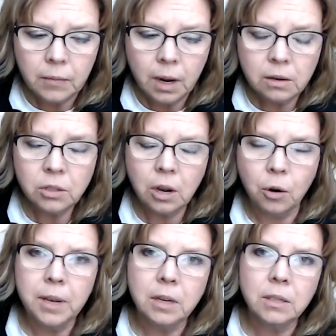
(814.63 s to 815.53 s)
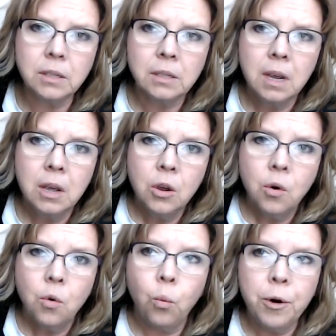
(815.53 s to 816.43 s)
So because
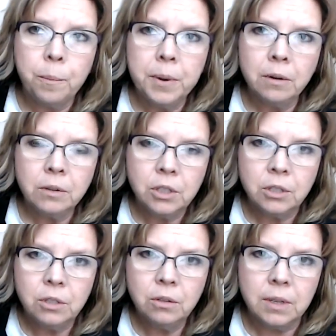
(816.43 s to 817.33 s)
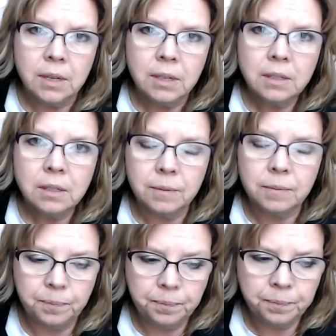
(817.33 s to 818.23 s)
we're built to do this,
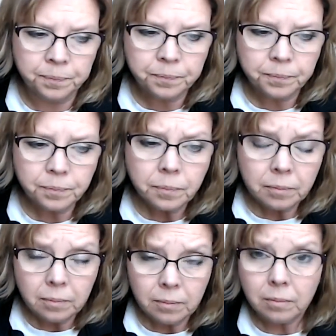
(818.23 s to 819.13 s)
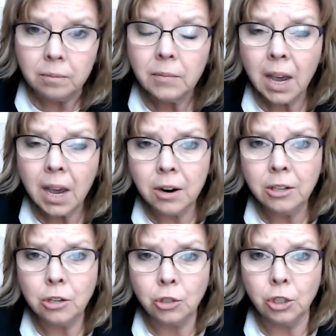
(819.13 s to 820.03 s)
and our
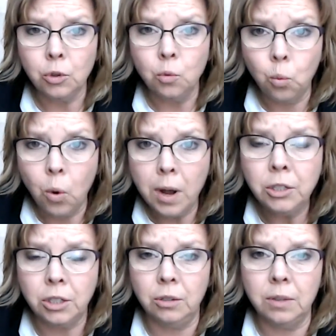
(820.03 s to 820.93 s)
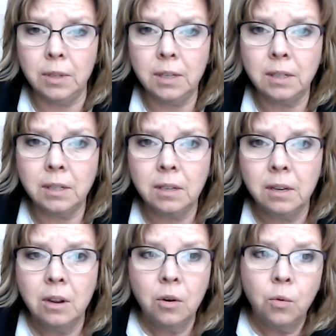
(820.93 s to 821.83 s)
inner children want to do this,
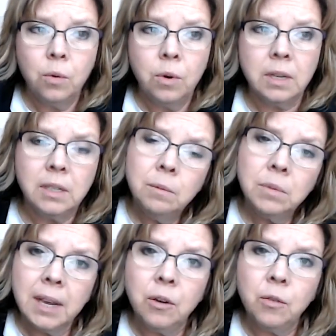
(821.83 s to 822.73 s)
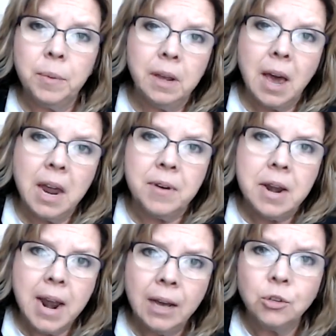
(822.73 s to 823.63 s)
it seems like it would be kind of a
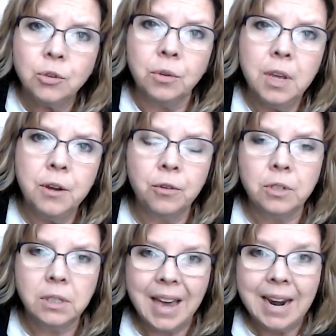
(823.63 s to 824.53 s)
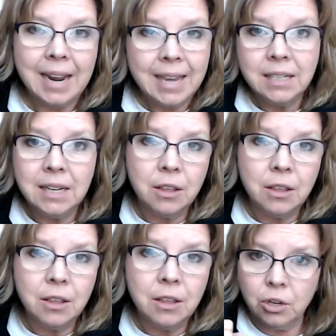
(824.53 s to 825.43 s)
natural thing for us to kind of get together
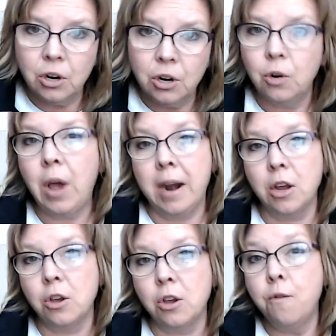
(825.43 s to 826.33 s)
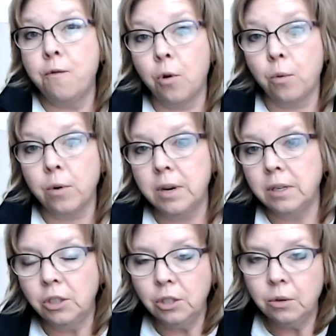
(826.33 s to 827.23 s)
and, kind of go forward and
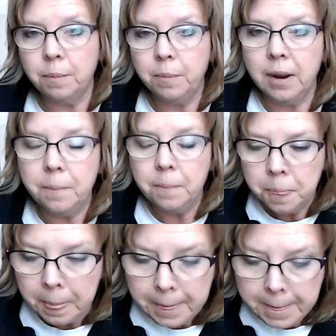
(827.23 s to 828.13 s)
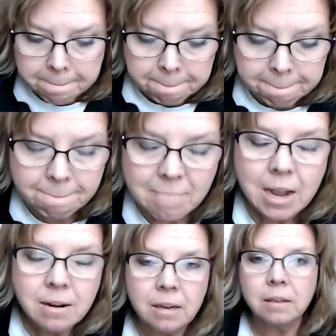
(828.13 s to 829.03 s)
do it. But it
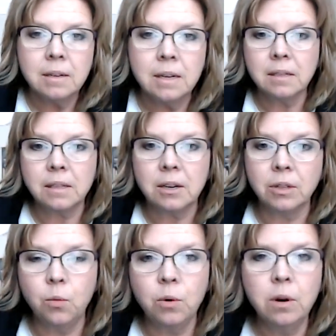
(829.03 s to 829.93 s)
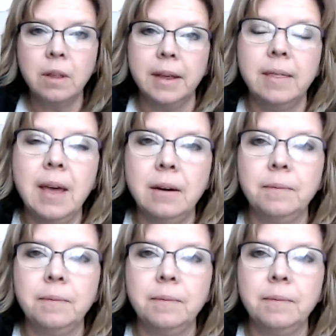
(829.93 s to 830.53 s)
doesn't necessarily work like that.